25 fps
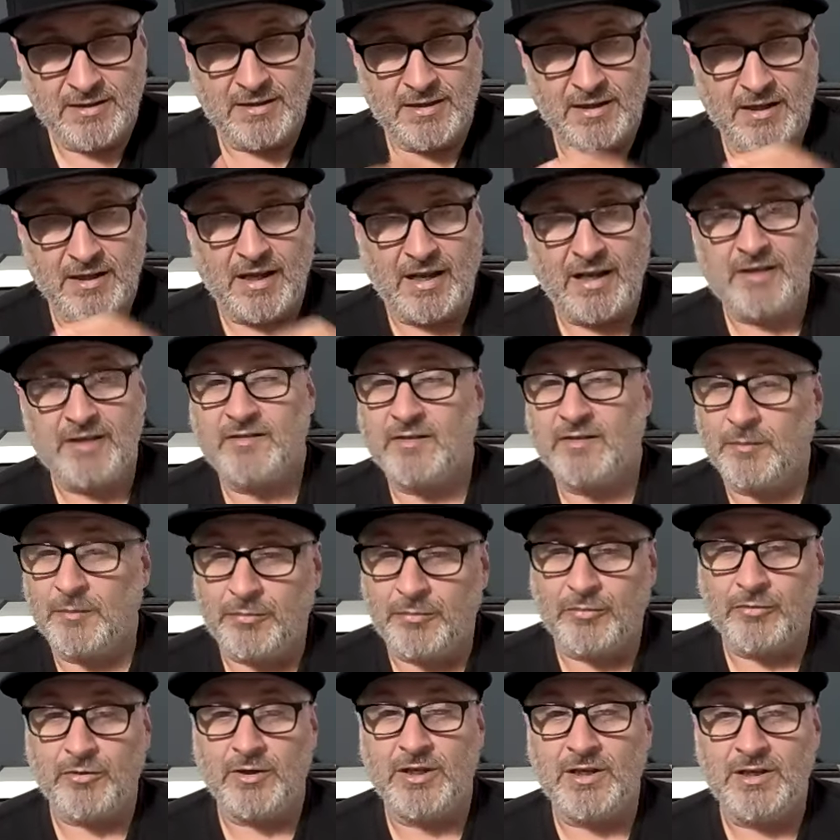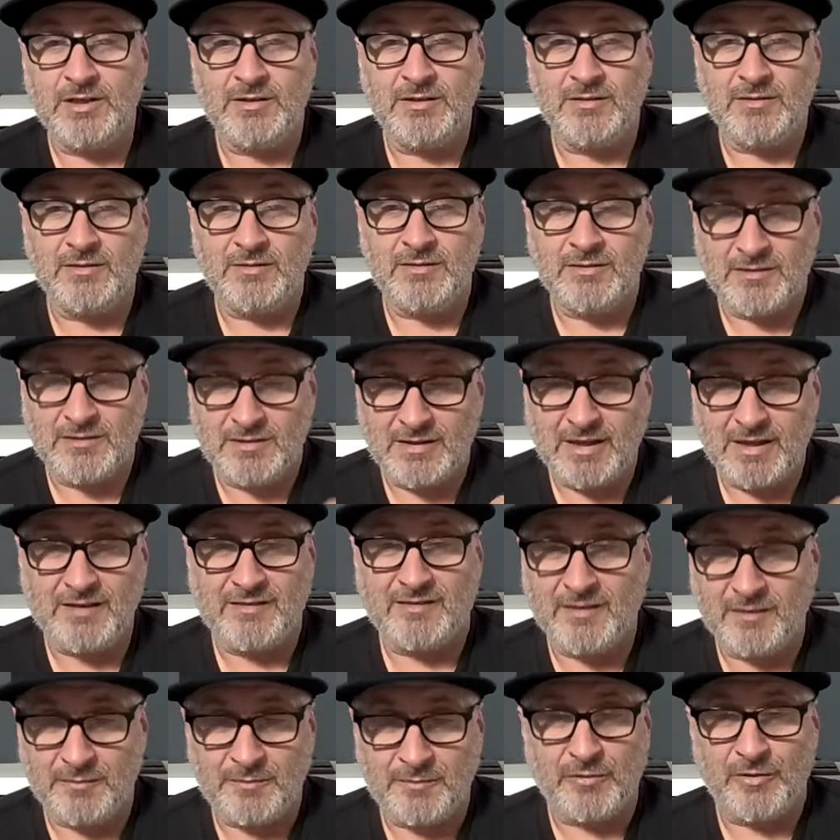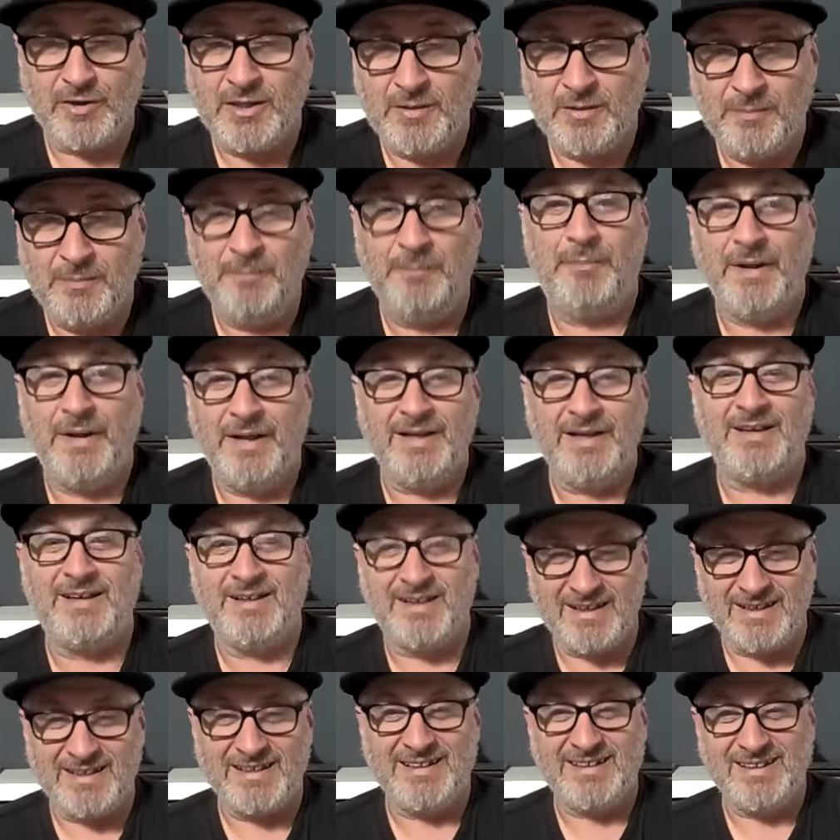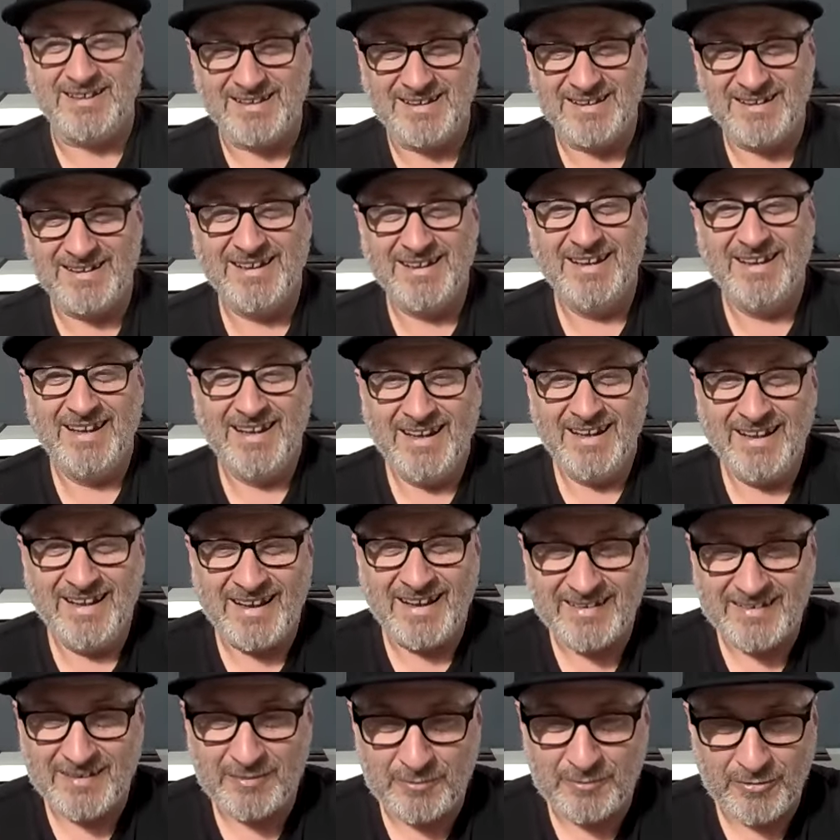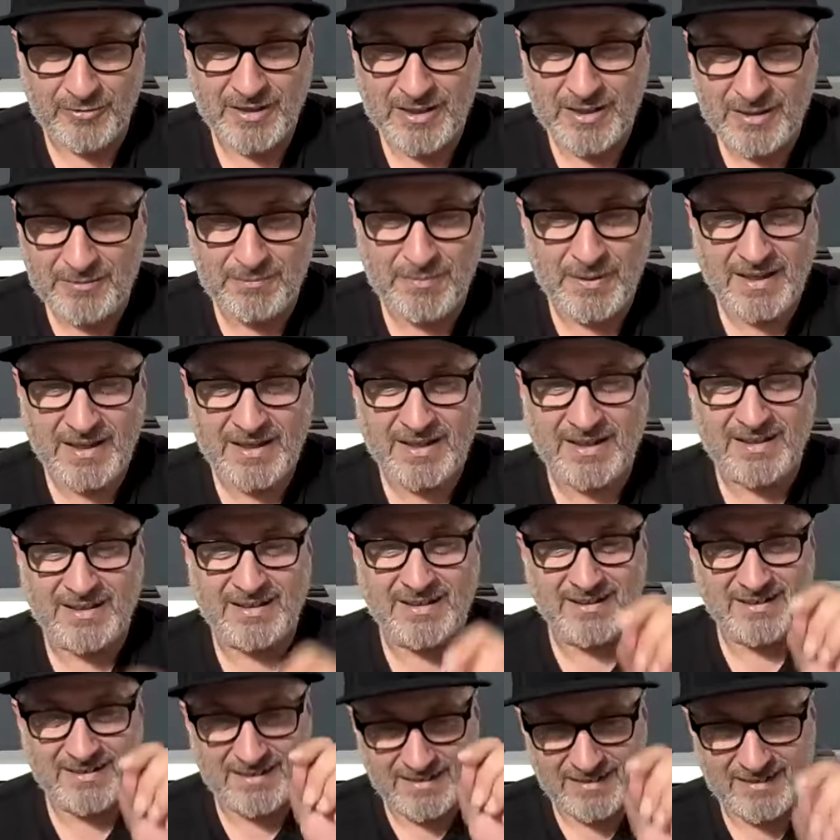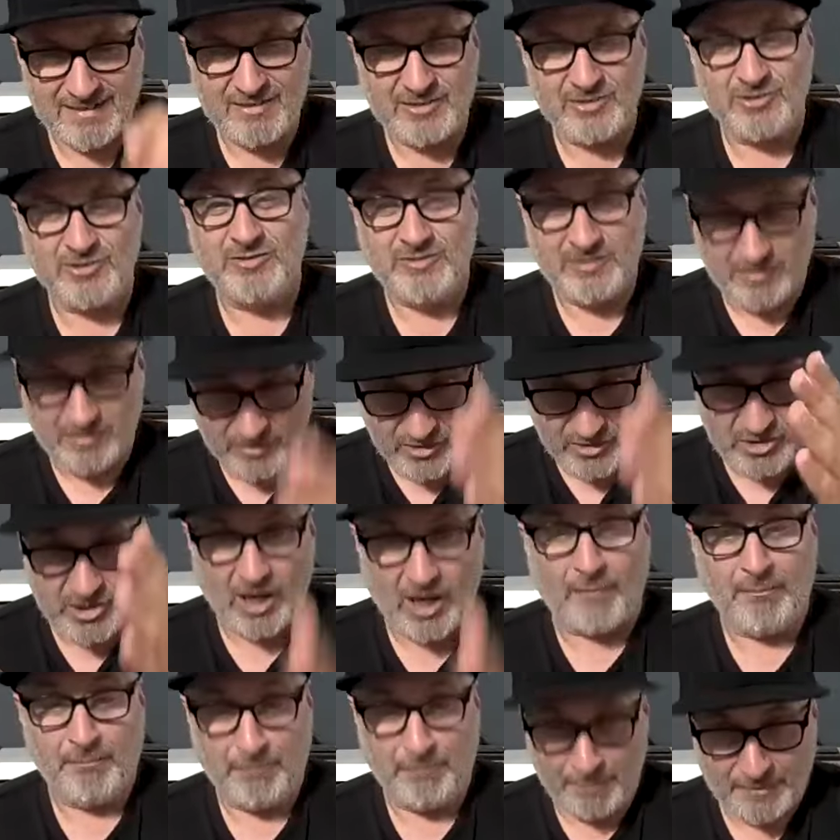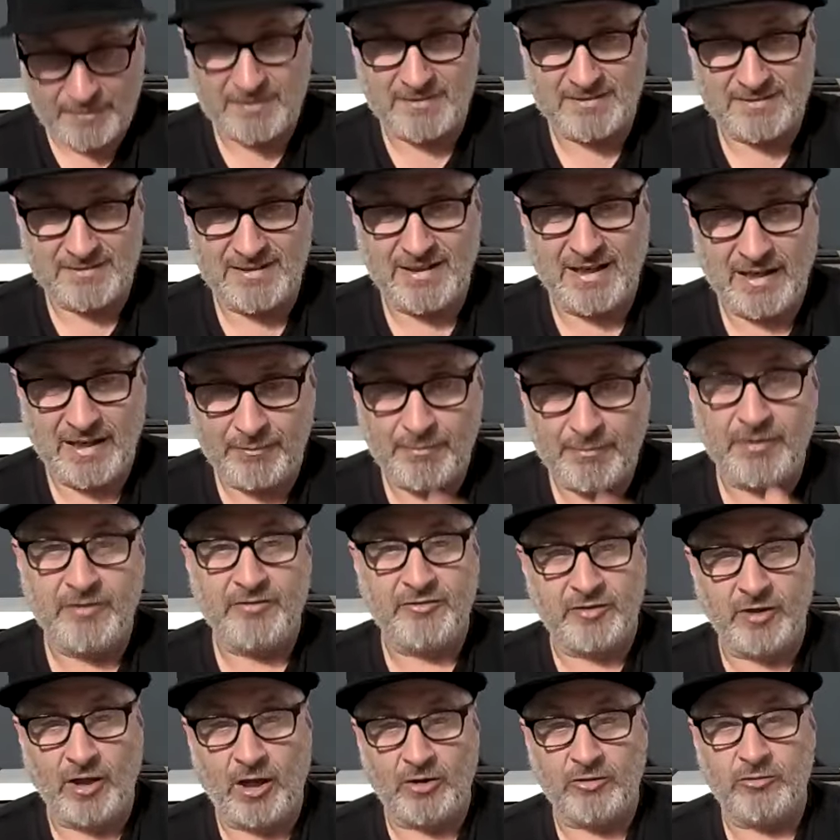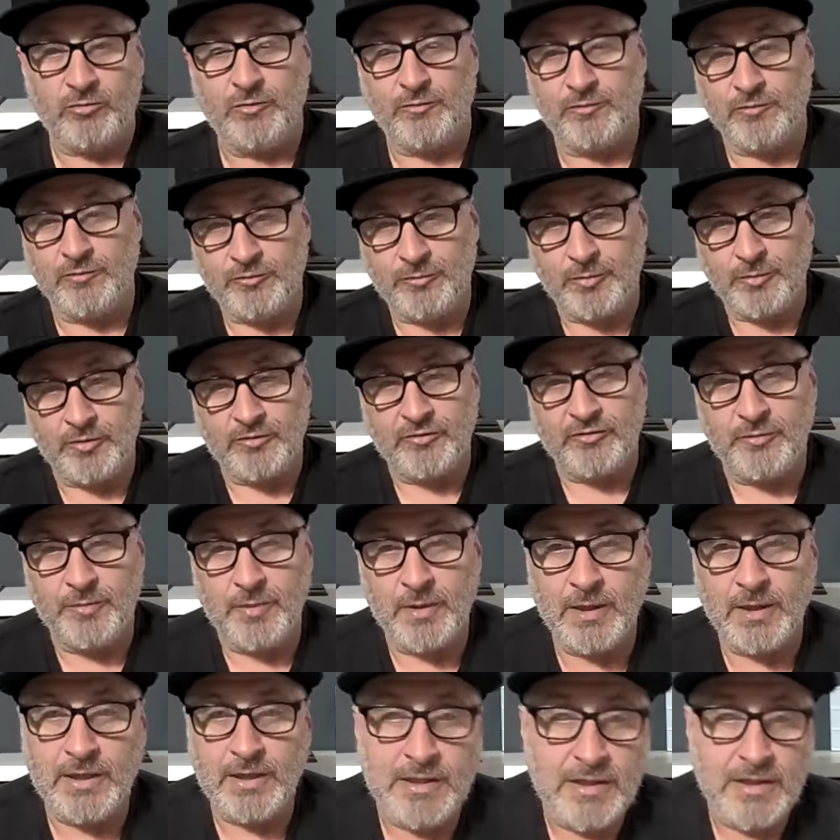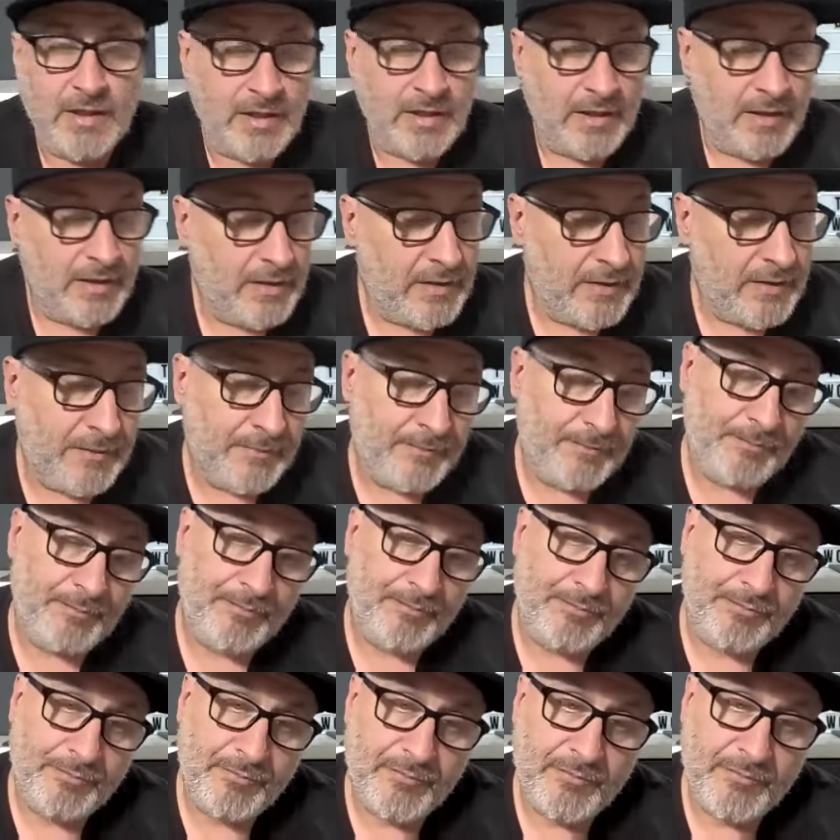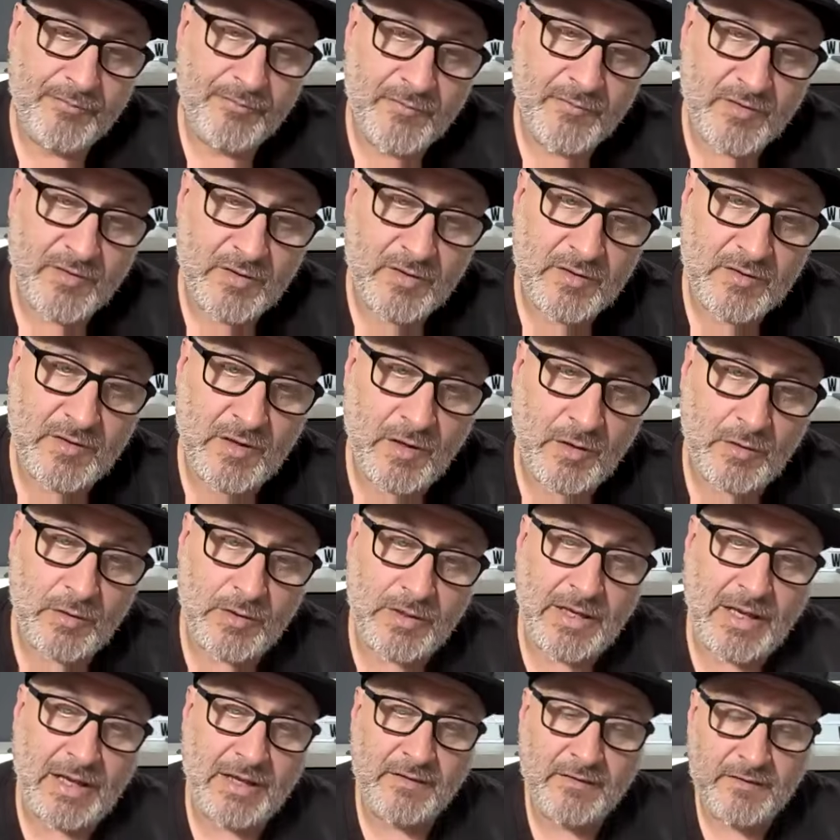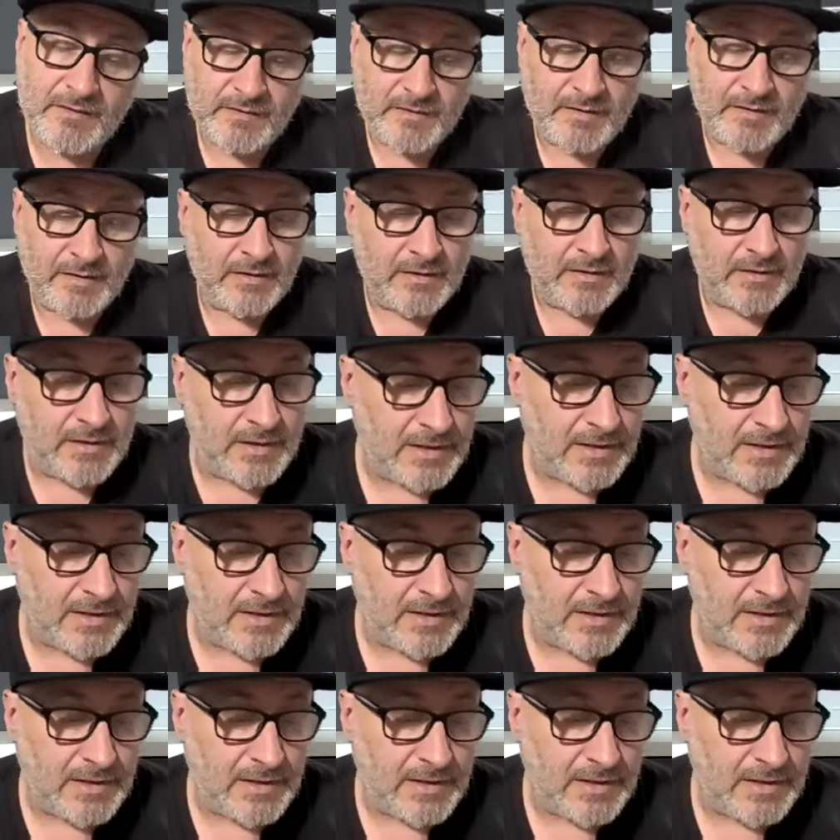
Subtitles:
Now that's a pretty big thing. That's a pretty big jump, and it starts with responsibility. So that's the